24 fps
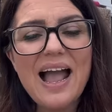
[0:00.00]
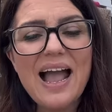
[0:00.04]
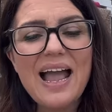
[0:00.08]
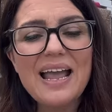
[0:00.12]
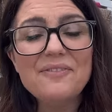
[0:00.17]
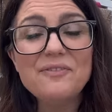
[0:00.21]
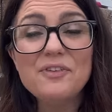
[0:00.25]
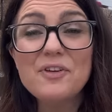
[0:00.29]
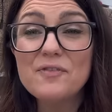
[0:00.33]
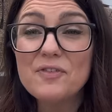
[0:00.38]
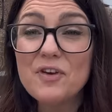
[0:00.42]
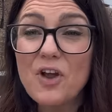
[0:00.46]

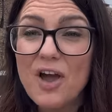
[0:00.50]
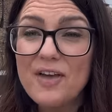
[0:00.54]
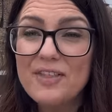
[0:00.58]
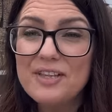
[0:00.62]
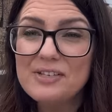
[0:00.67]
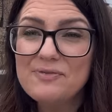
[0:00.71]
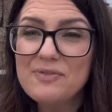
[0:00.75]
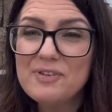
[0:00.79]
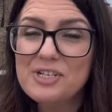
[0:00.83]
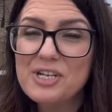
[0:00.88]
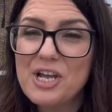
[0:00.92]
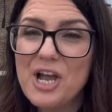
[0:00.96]
If you've liked
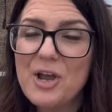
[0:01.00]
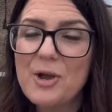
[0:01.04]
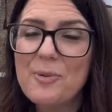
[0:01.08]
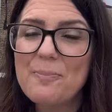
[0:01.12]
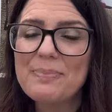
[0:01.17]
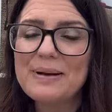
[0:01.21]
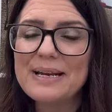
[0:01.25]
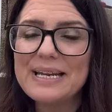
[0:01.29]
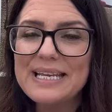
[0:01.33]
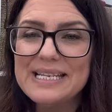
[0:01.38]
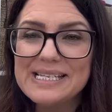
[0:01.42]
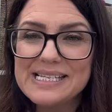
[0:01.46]
this video,
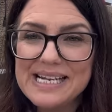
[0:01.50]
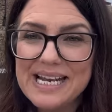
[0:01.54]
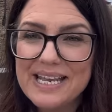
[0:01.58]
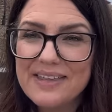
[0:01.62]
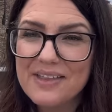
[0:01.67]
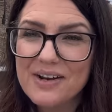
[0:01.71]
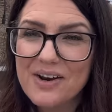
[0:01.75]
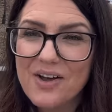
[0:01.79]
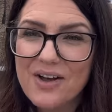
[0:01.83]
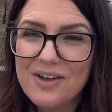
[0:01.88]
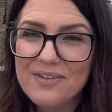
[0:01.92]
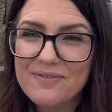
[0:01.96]
please click
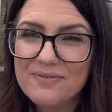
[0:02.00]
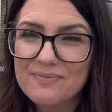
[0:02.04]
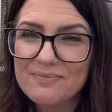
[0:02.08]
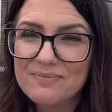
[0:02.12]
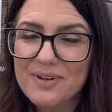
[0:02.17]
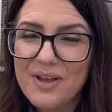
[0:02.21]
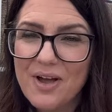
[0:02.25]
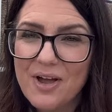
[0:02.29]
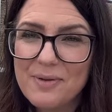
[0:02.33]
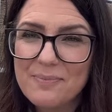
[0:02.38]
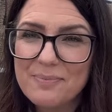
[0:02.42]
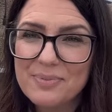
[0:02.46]
the
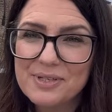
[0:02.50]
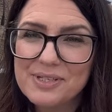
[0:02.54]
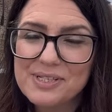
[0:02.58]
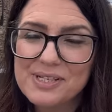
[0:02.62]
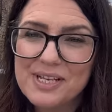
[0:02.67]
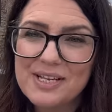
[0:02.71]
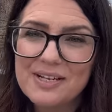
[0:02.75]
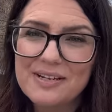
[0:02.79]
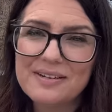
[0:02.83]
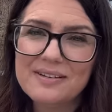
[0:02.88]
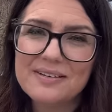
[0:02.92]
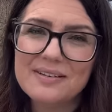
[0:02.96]
like
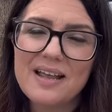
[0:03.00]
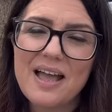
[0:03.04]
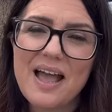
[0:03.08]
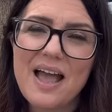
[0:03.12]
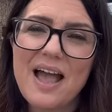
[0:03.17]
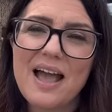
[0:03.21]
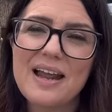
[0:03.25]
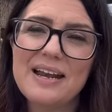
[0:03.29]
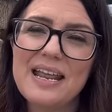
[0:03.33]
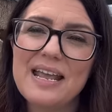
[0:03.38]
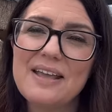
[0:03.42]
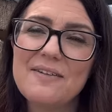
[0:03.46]
button.
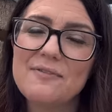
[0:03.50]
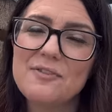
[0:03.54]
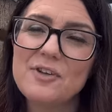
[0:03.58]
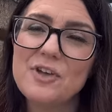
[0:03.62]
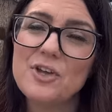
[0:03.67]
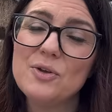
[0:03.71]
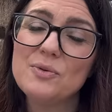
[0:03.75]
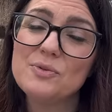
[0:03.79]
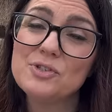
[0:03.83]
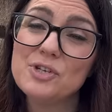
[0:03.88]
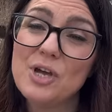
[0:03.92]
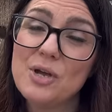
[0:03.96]
And if
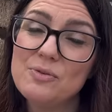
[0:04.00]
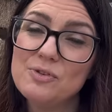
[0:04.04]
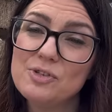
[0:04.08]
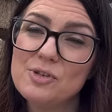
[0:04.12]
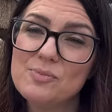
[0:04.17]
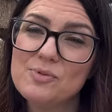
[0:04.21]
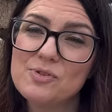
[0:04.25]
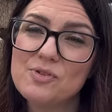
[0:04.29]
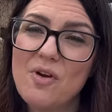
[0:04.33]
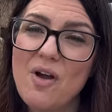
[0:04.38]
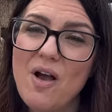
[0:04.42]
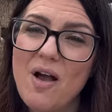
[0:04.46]
you don't
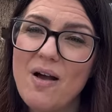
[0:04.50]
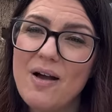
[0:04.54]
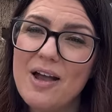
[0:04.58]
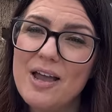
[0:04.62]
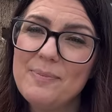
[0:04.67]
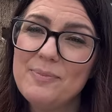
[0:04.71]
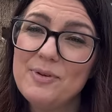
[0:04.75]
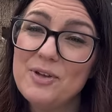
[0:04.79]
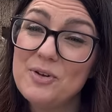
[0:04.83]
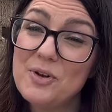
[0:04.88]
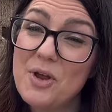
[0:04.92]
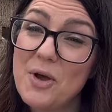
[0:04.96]

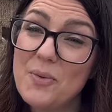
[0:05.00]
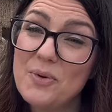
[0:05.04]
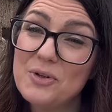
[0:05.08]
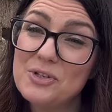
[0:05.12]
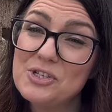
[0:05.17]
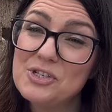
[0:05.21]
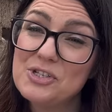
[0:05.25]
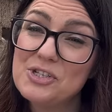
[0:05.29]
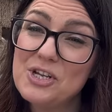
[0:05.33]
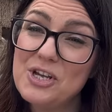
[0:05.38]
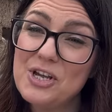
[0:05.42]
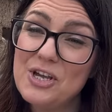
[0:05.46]
subscribe, you know what
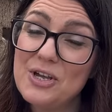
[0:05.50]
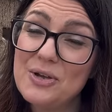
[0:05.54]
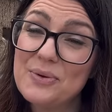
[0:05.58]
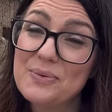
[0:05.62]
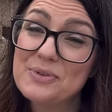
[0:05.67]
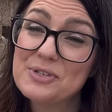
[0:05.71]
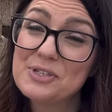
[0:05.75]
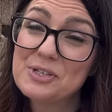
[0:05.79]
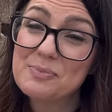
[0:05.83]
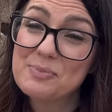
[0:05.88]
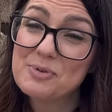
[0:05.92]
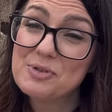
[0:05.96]
to do.
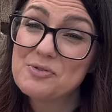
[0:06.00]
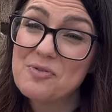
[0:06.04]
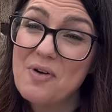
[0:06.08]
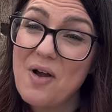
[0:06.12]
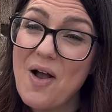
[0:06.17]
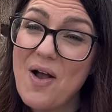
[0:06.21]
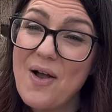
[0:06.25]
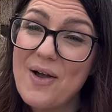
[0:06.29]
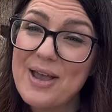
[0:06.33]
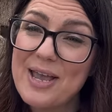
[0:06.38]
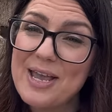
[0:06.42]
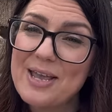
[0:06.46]

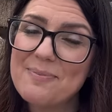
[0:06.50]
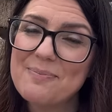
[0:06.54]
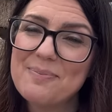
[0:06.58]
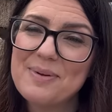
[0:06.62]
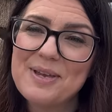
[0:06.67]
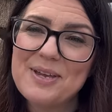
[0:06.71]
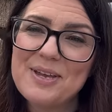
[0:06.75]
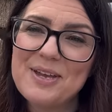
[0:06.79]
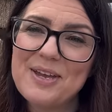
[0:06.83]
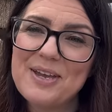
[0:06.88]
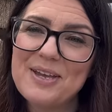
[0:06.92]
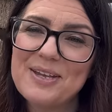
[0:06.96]
Subscribe,
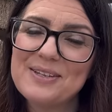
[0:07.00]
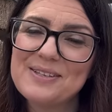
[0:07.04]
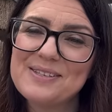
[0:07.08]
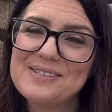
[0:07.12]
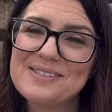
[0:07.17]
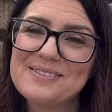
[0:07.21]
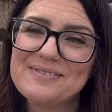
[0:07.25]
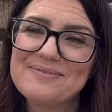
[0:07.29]
because